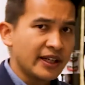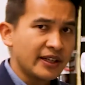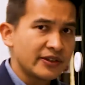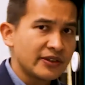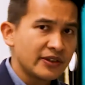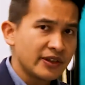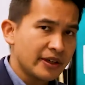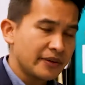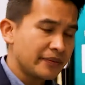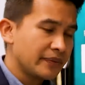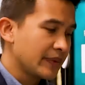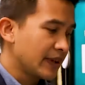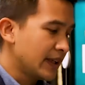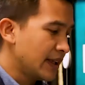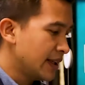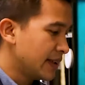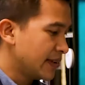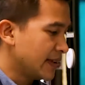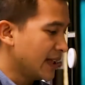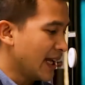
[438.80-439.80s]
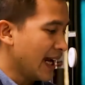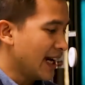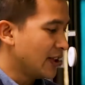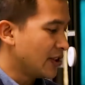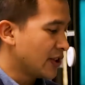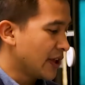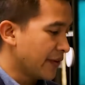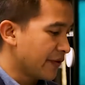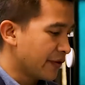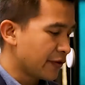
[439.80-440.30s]
sensor is the
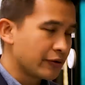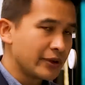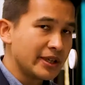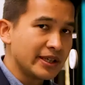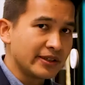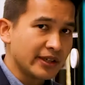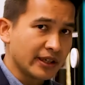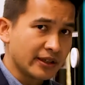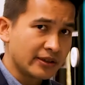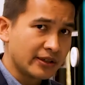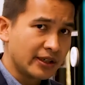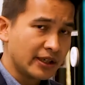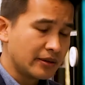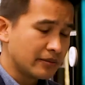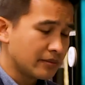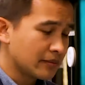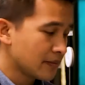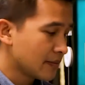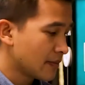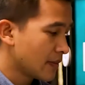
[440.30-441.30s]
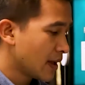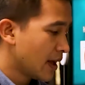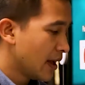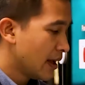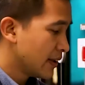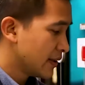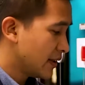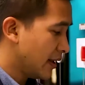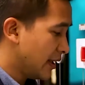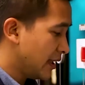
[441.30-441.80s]
H F three sixty.
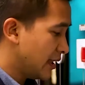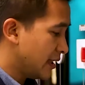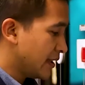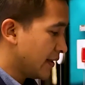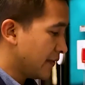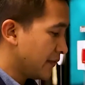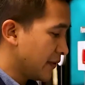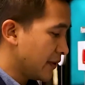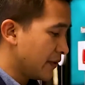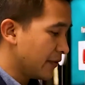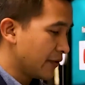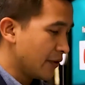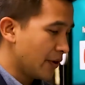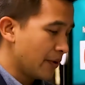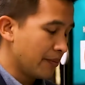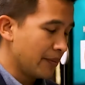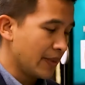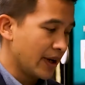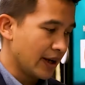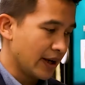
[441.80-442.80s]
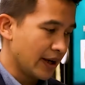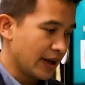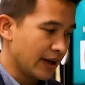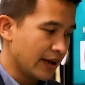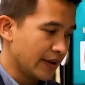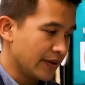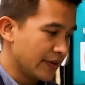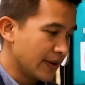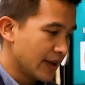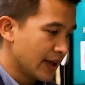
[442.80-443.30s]
Slightly different from
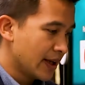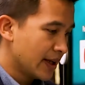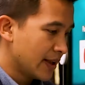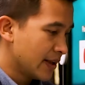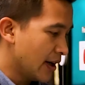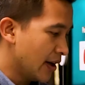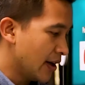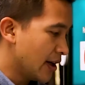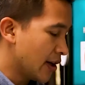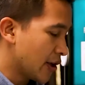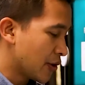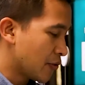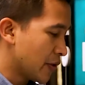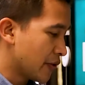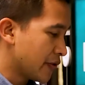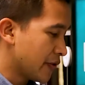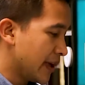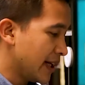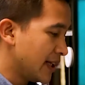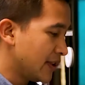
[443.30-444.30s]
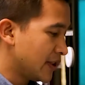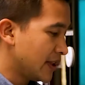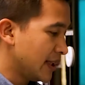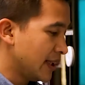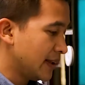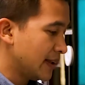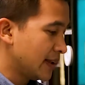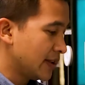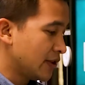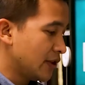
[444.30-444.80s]
uh, the I R Quadro H
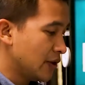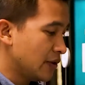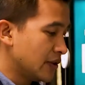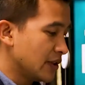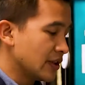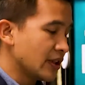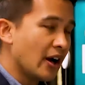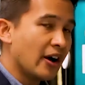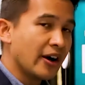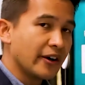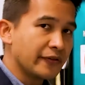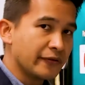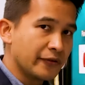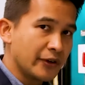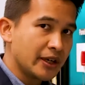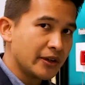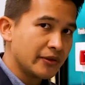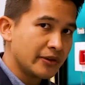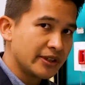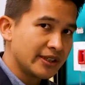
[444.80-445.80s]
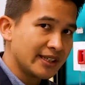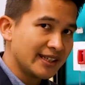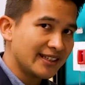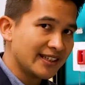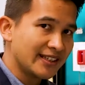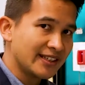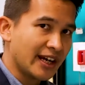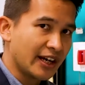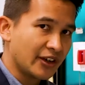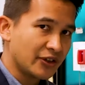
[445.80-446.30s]
D. This uses high frequency
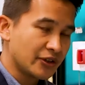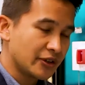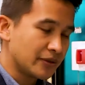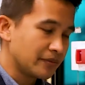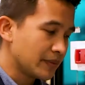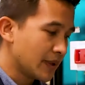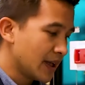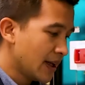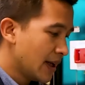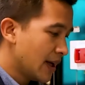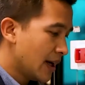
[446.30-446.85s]
detection.